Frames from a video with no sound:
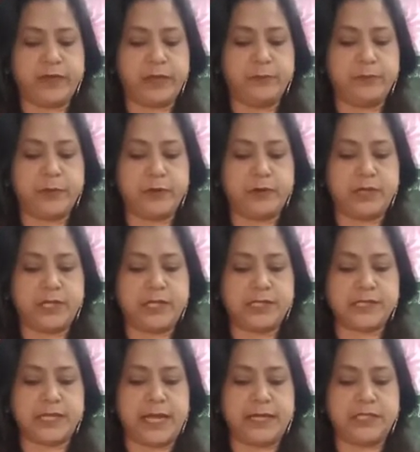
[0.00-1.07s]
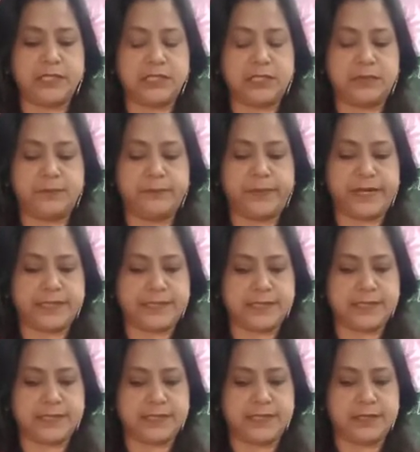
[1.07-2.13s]
impurities and germ
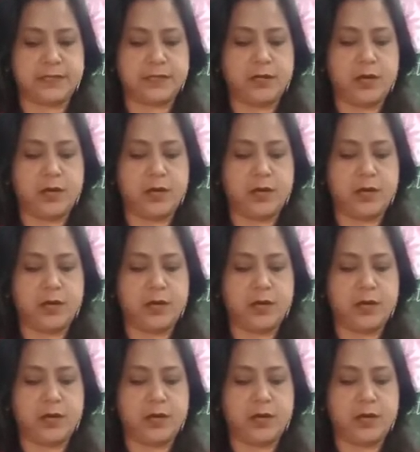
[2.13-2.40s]
present in it.